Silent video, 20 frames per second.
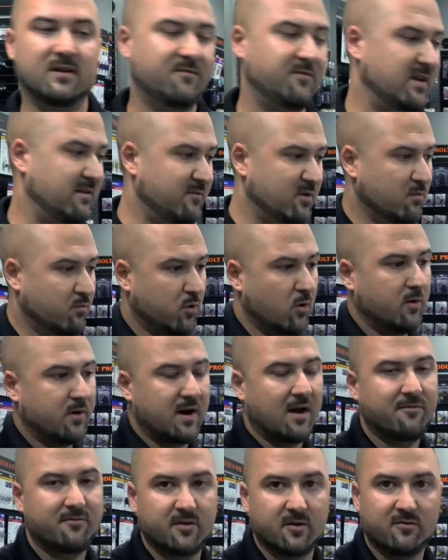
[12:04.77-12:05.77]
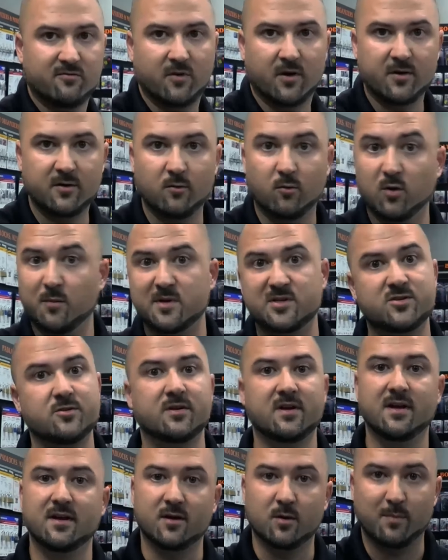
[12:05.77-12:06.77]
if even you broke it off in your front door, but you
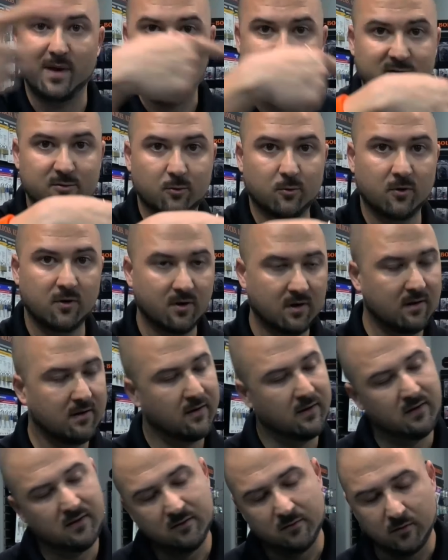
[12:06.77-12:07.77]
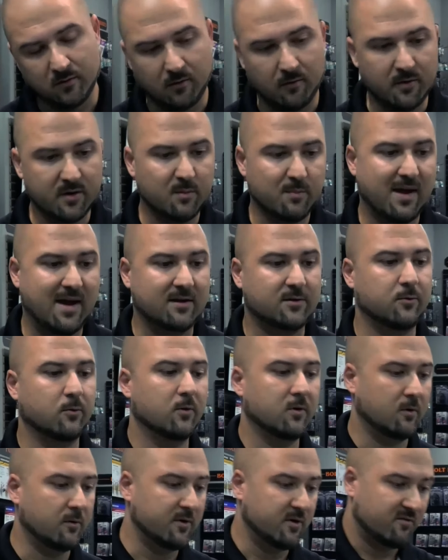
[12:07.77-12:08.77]
can get in your back door, well, go in your back
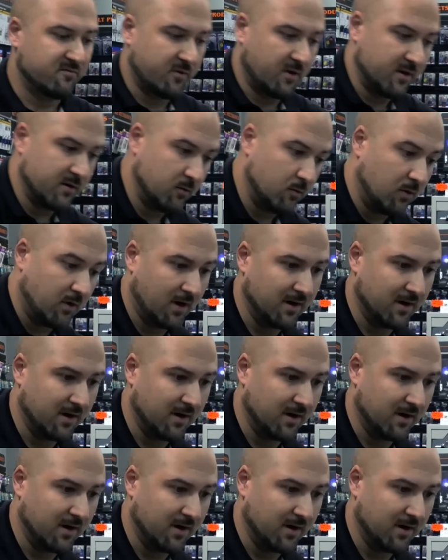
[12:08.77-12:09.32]
door, go to your front door,